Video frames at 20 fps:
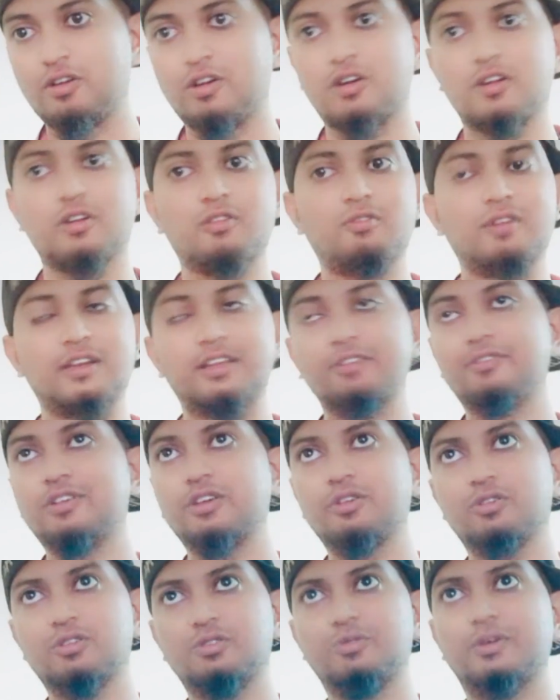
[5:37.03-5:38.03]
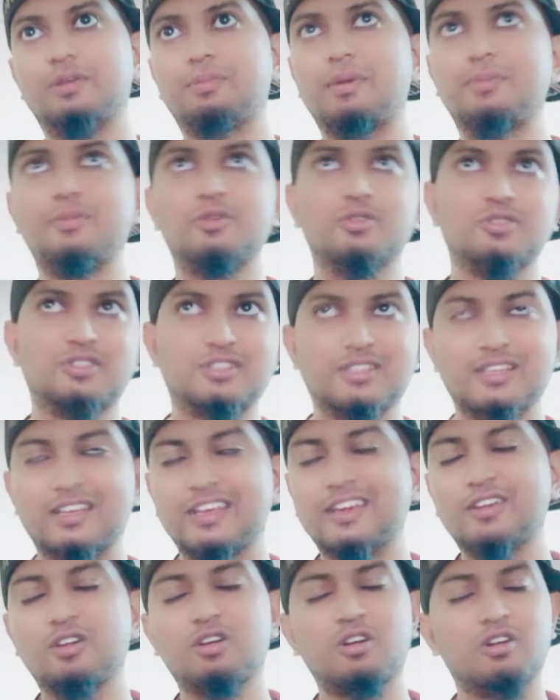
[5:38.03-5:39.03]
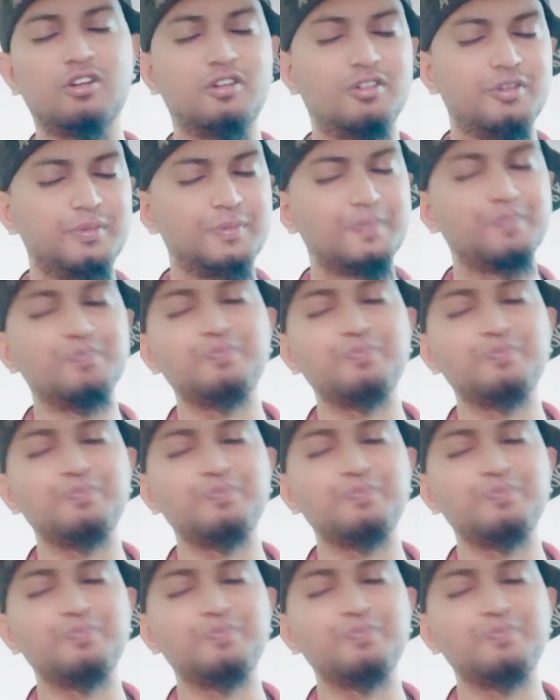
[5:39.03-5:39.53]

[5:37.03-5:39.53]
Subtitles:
or whatever you're doing, maybe you're studying or